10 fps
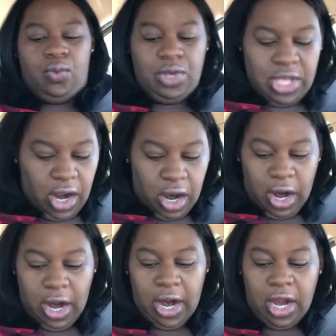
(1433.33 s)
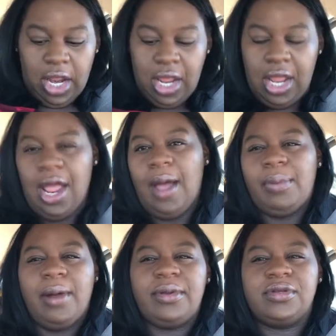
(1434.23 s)
we are, I'm
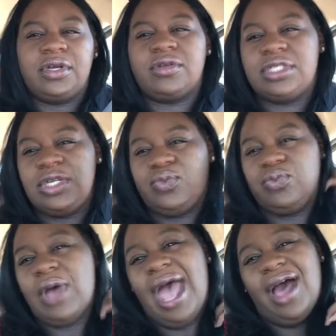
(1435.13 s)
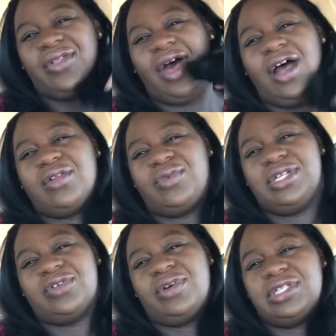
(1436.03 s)
probably gonna go see how the Halloween
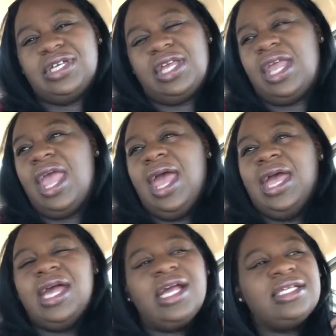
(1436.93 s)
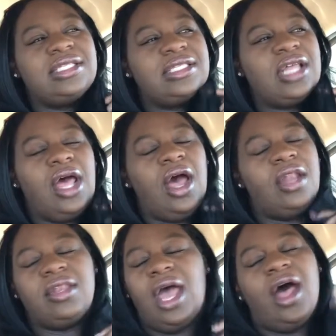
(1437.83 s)
store is looking, because
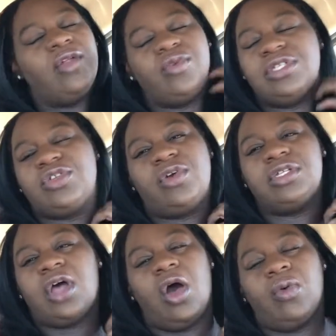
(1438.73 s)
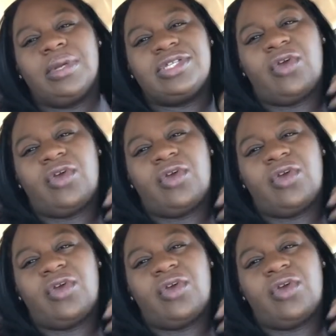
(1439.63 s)
that Halloween store is always